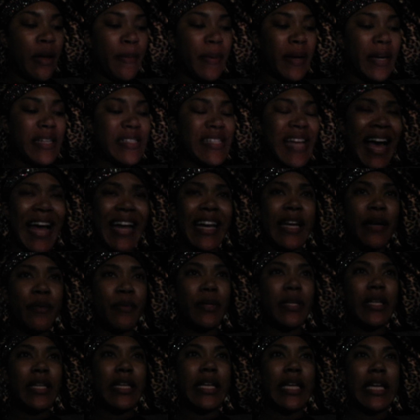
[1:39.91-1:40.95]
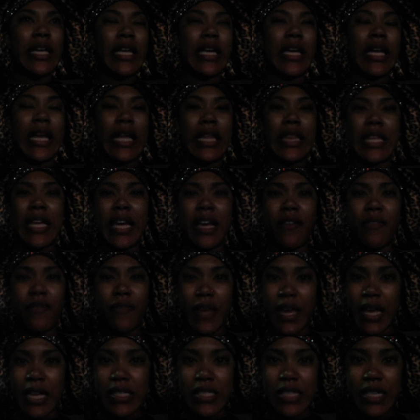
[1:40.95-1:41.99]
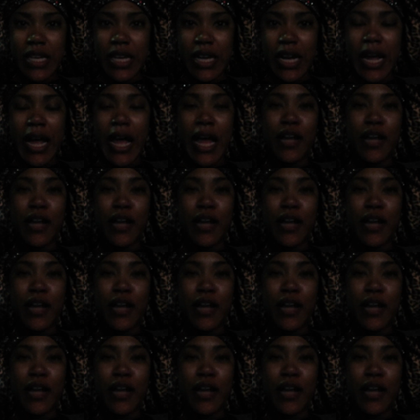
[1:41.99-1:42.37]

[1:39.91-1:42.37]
because I didn't really need anything fancy tonight.